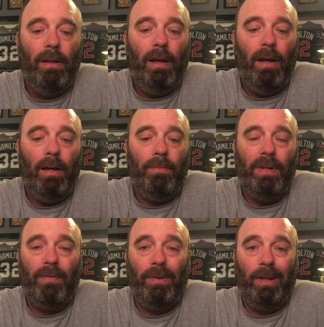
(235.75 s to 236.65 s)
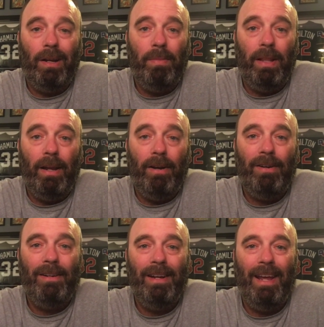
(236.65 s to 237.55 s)
I'm definitely going to be there
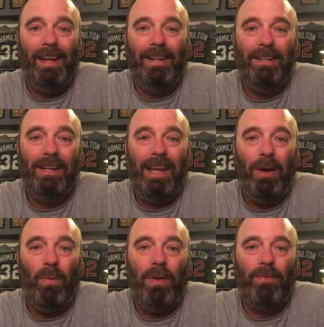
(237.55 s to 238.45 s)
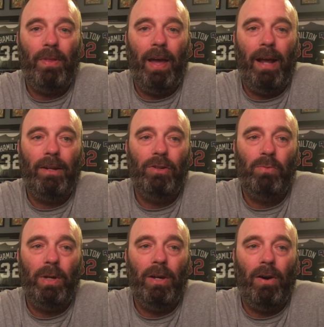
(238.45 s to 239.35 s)
and can't wait for that because
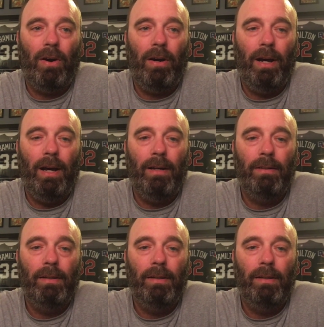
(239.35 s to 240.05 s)
we are,